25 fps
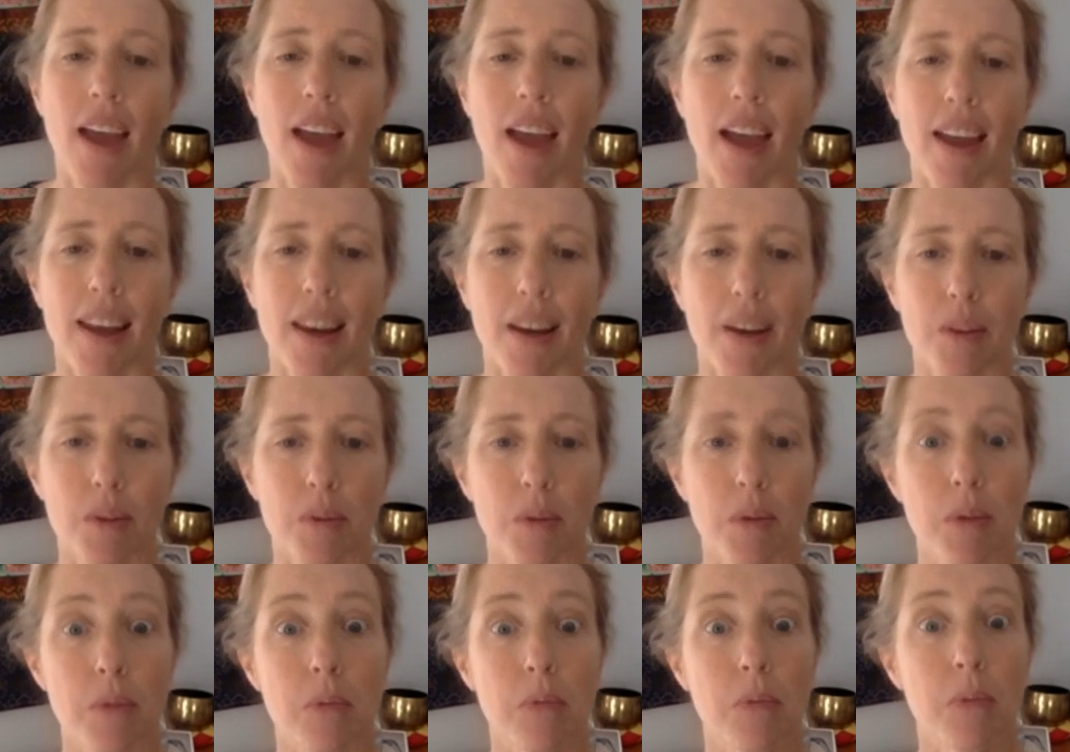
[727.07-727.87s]
And I would
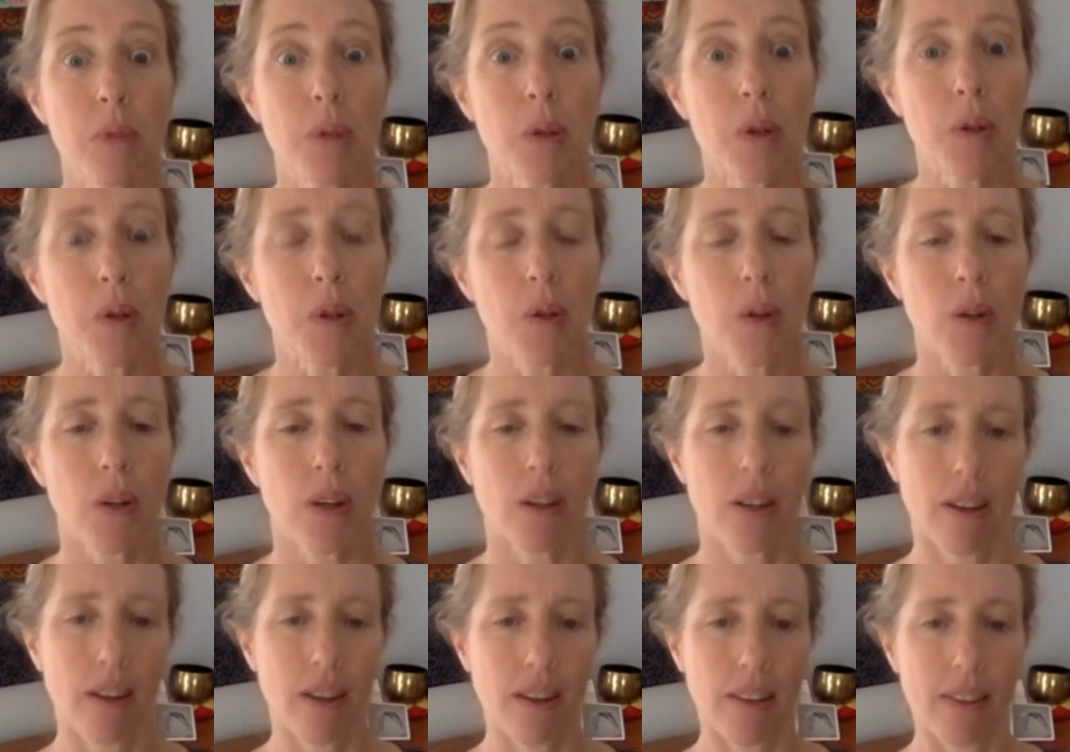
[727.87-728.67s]
be
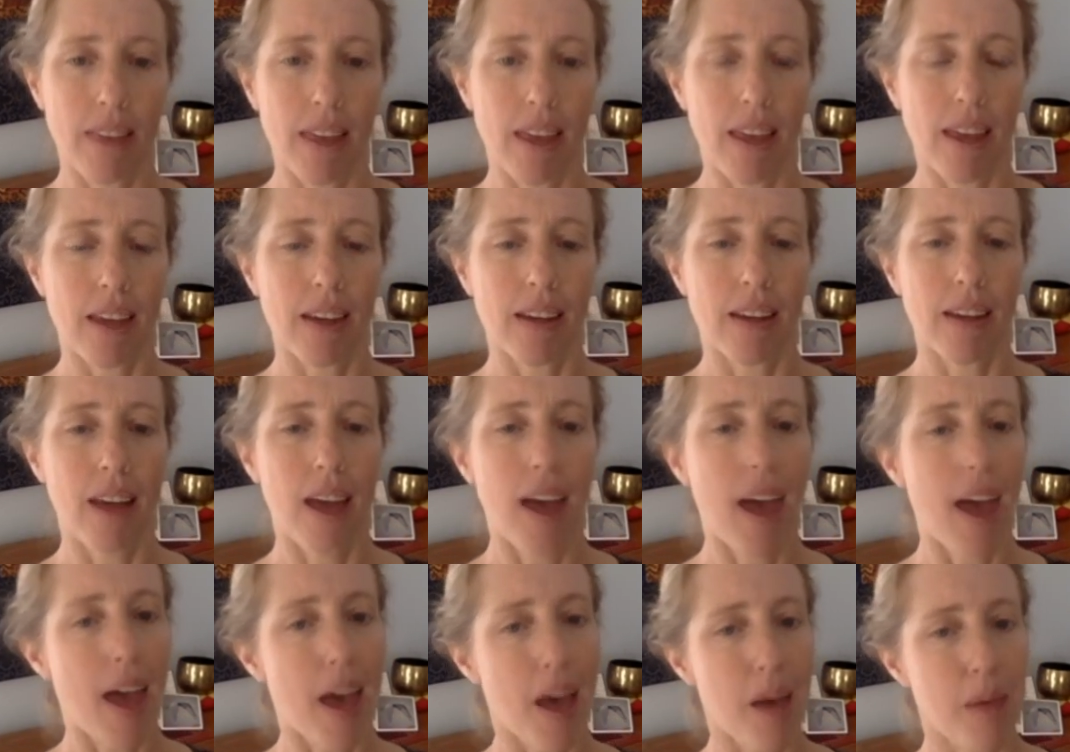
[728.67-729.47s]
more than
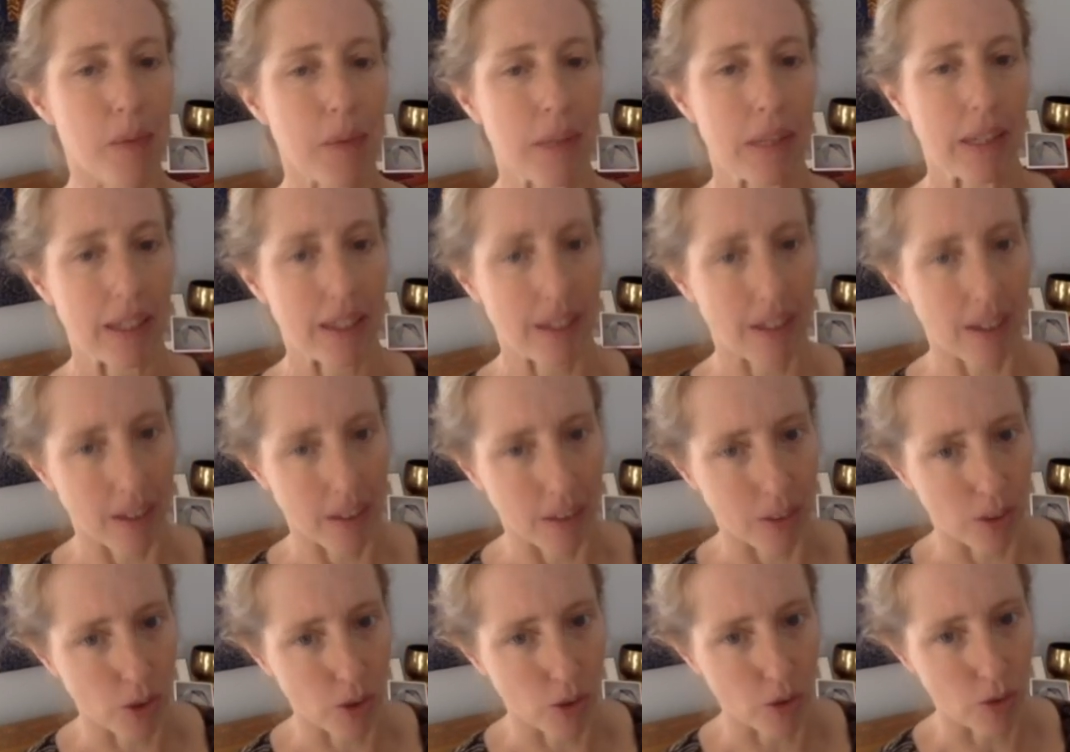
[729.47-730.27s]
happy
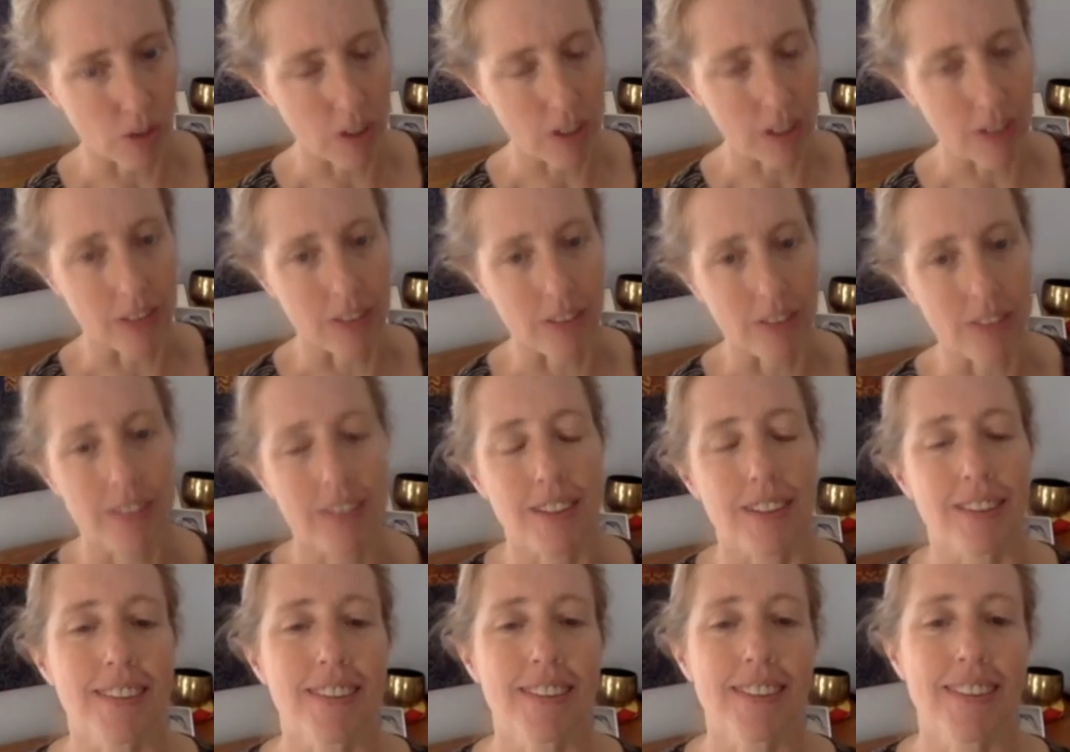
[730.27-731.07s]
and thrilled
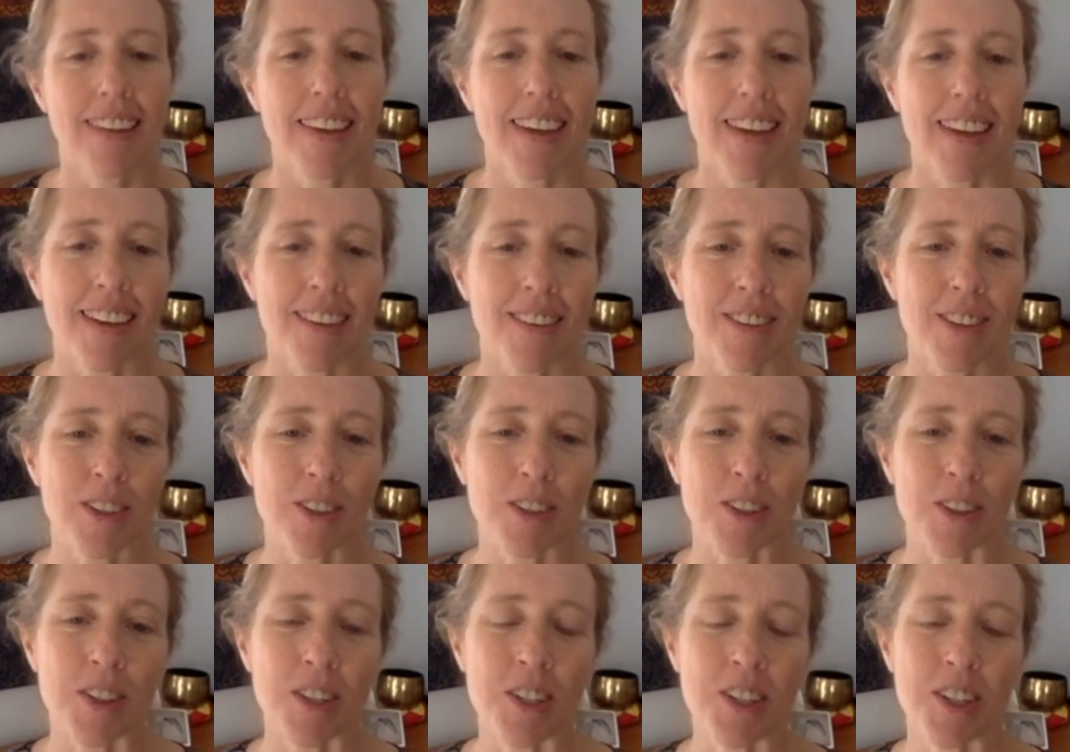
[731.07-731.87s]
to see if you
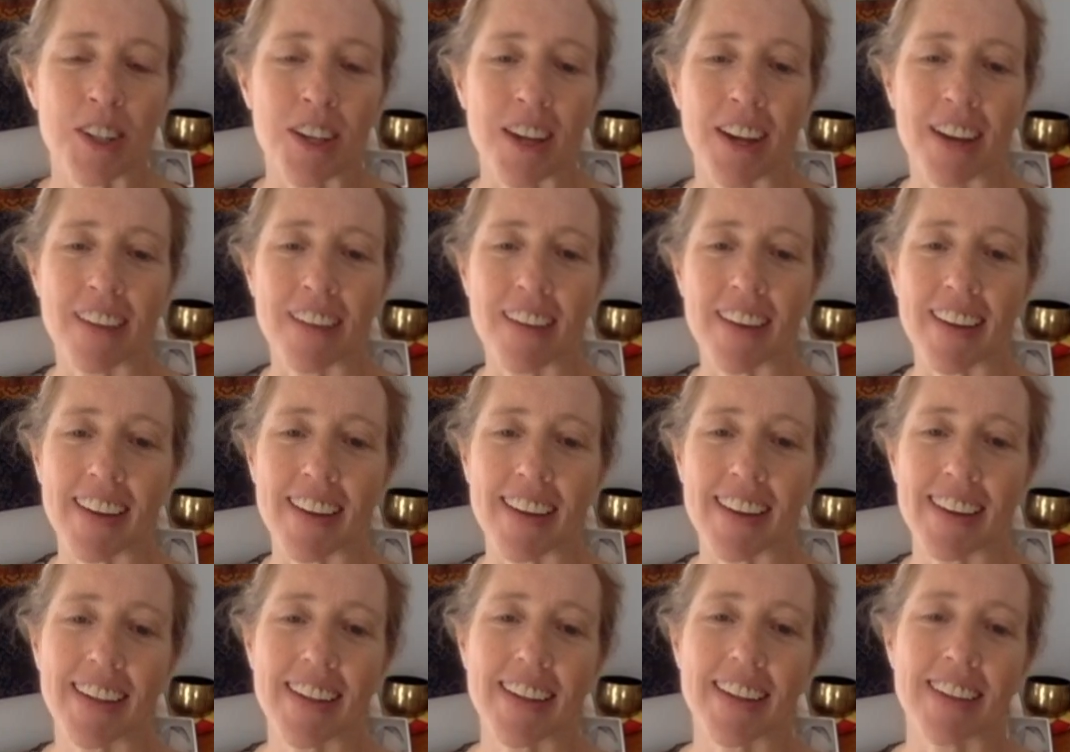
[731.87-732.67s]
could share it
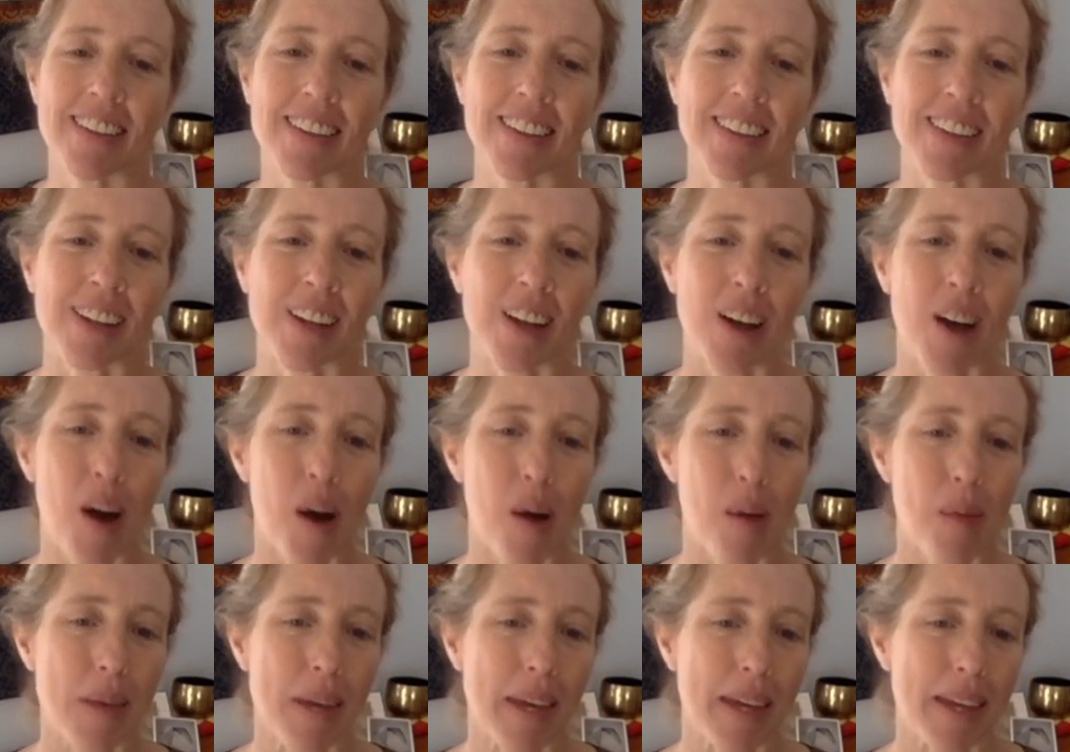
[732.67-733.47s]
here in the
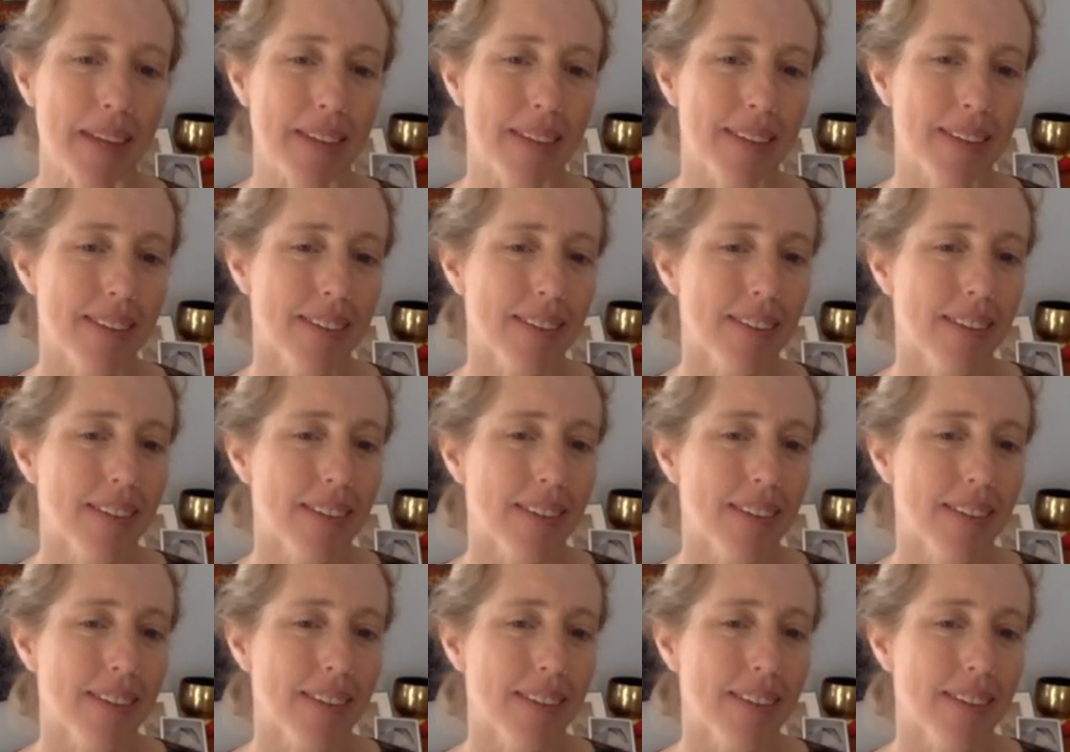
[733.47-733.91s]
comments